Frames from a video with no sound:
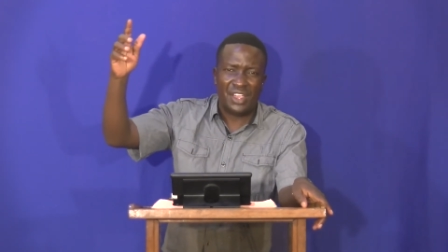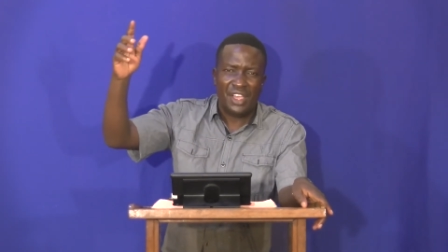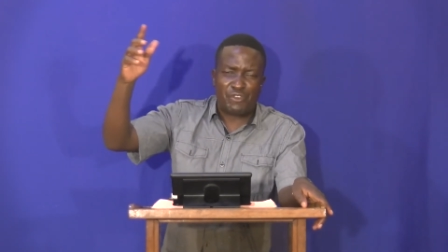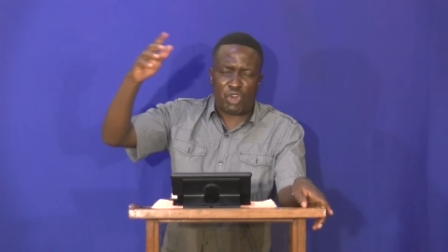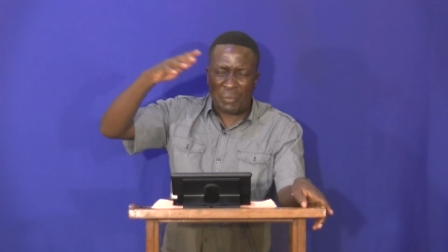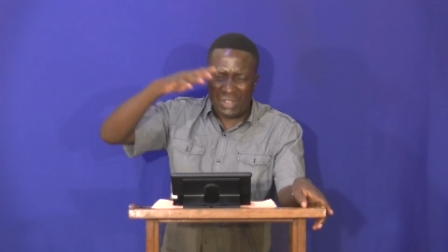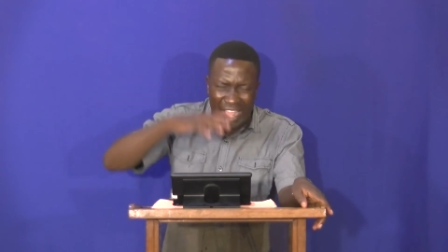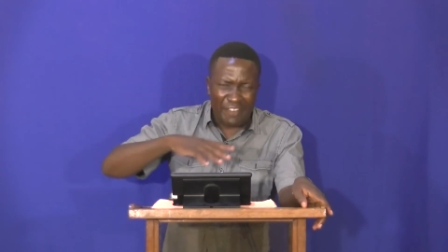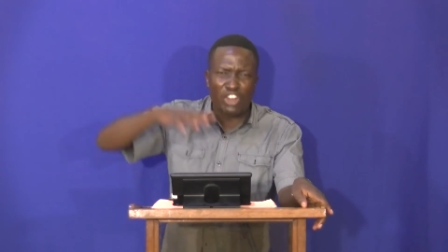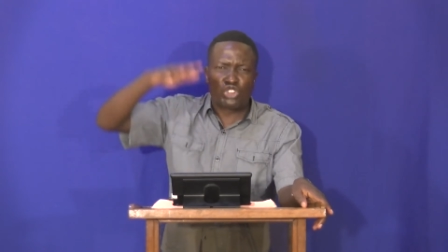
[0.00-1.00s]
from
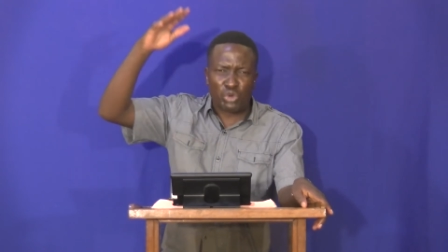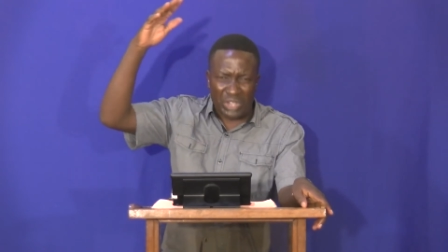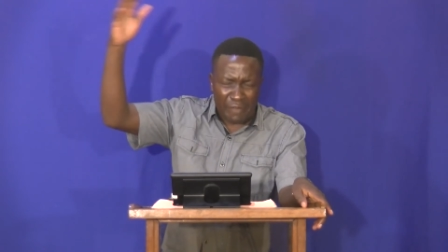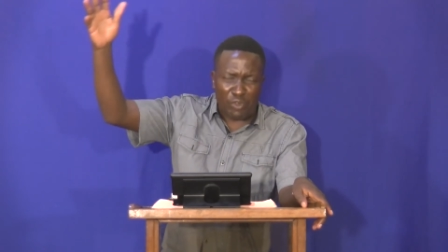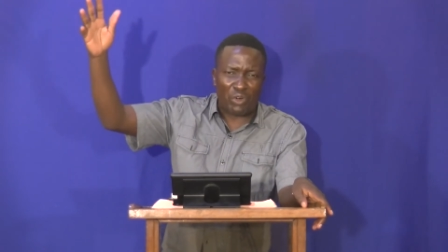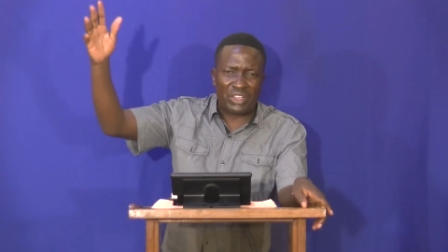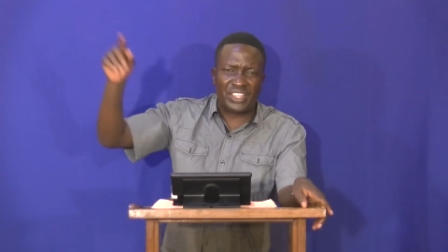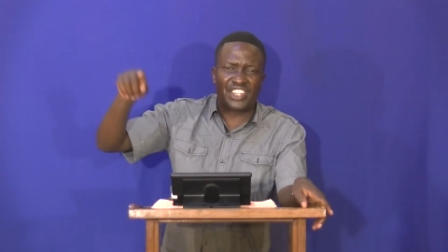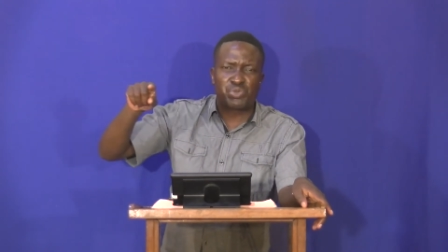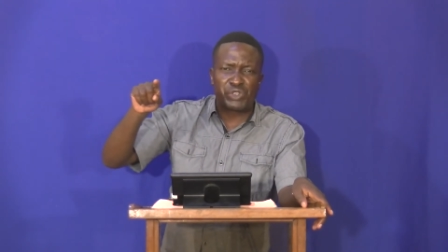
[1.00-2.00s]
level to level, it
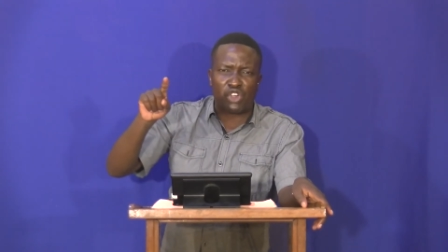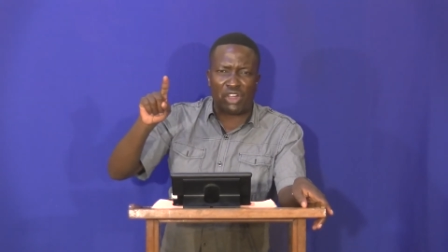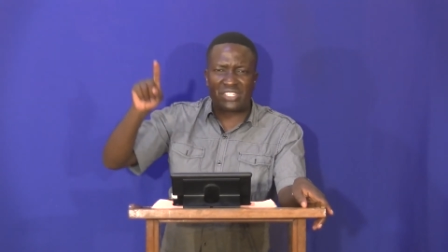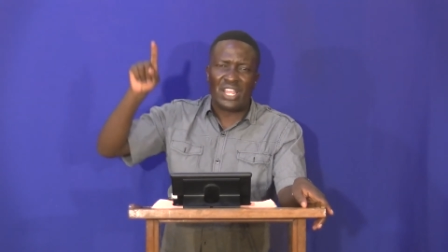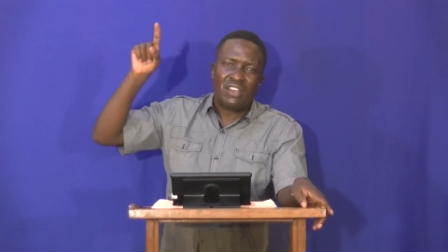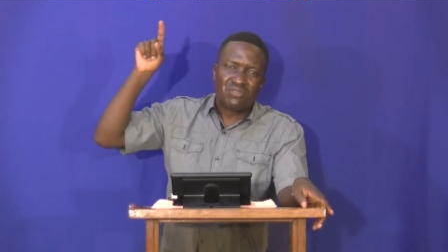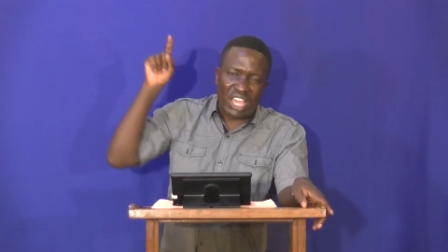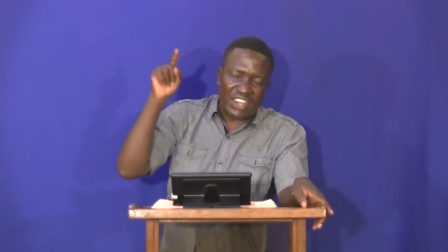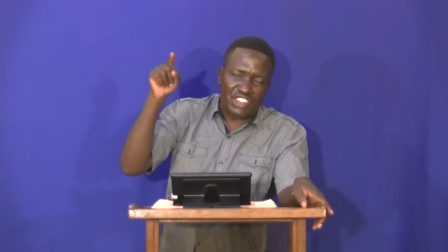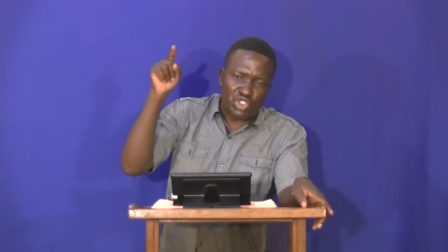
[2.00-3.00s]
is because
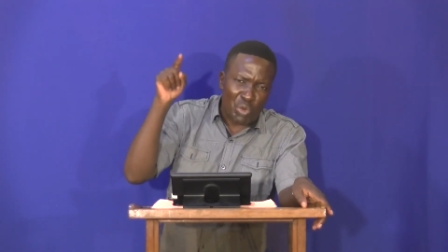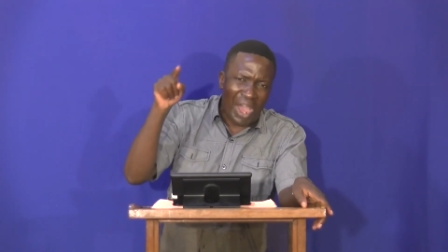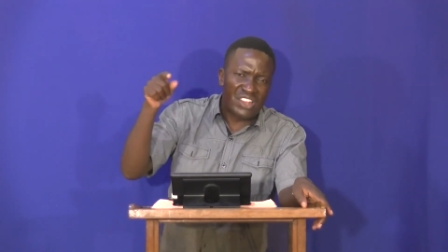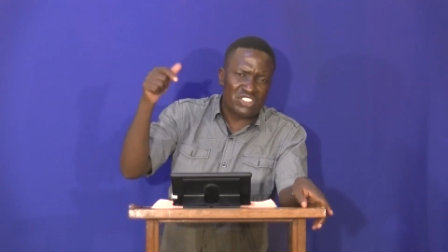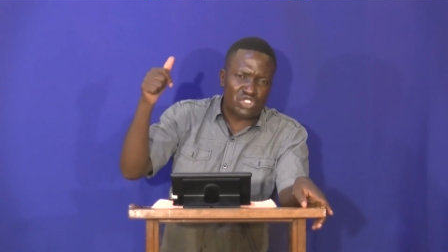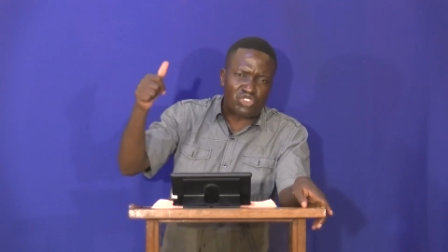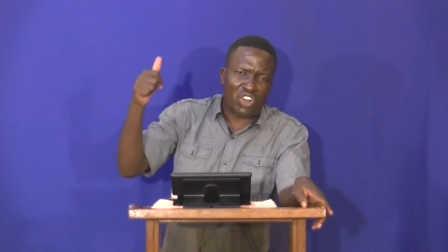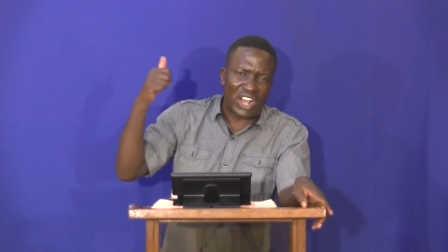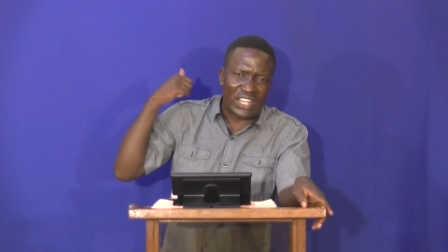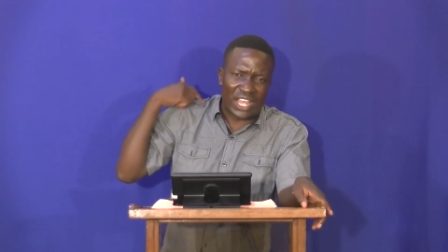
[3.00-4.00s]
there is one
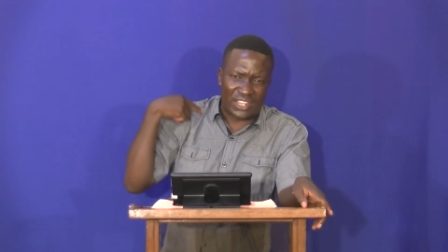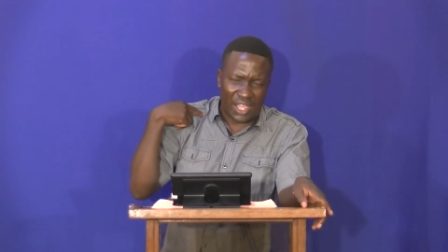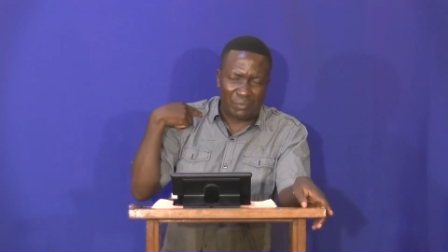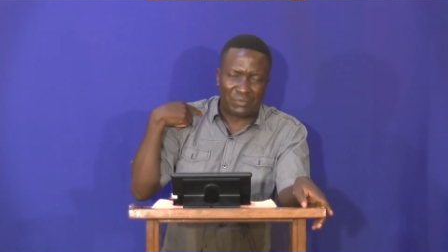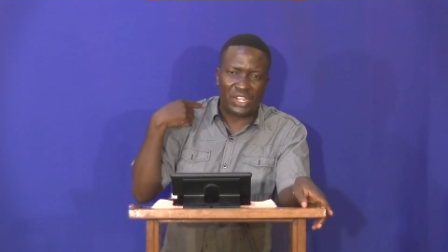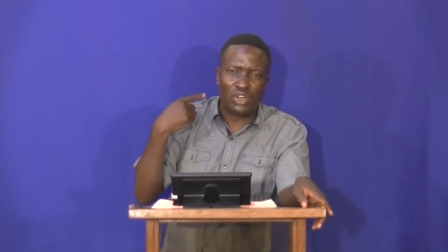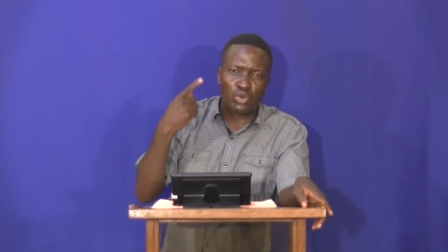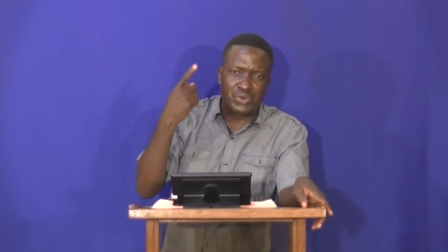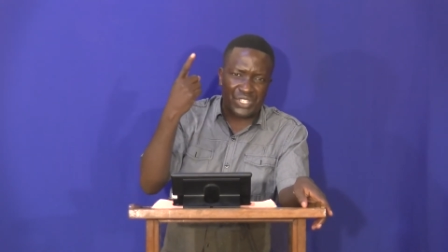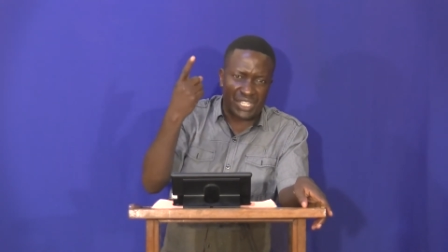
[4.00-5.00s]
stronger than them
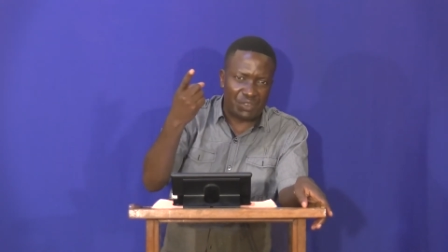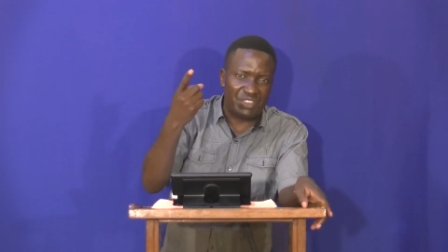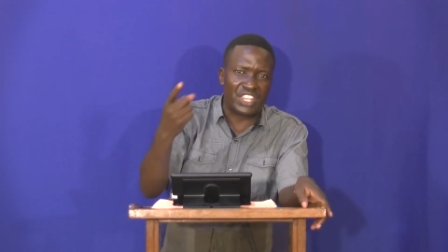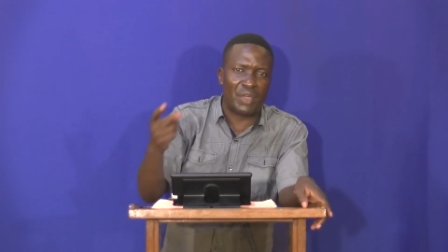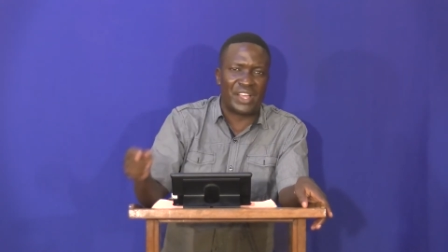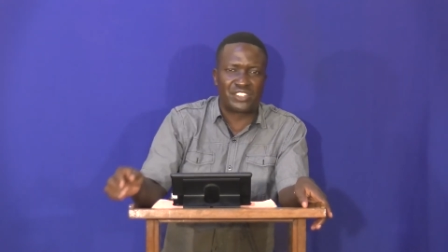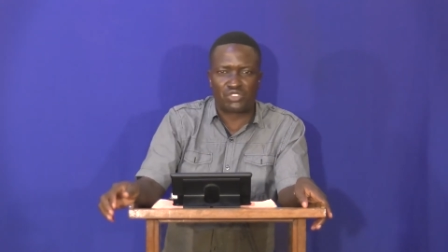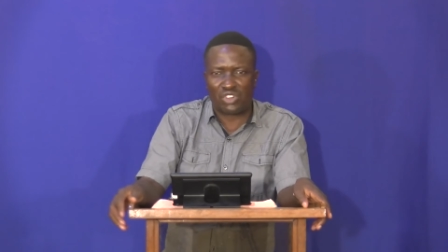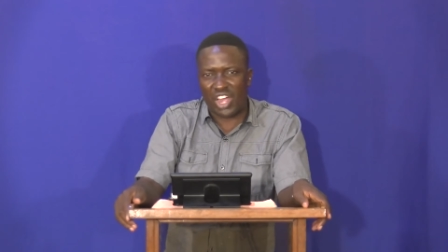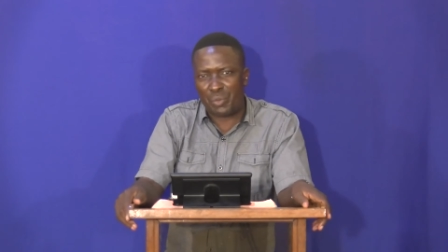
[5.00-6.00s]
who is giving them a
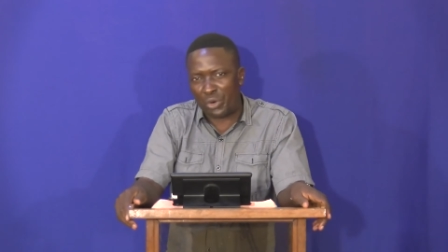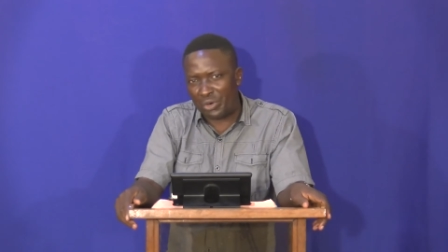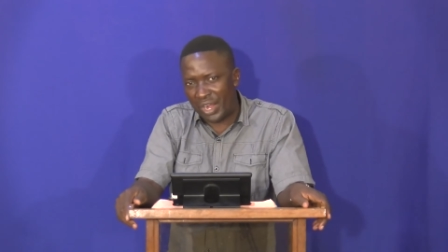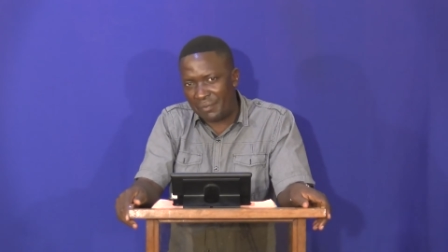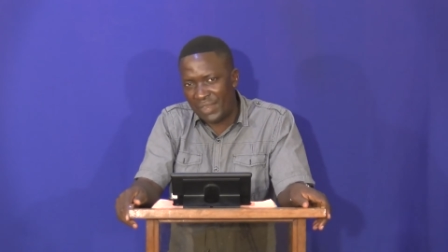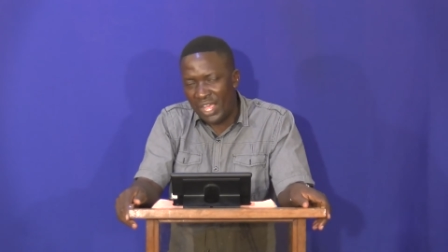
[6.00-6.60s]
stronger program.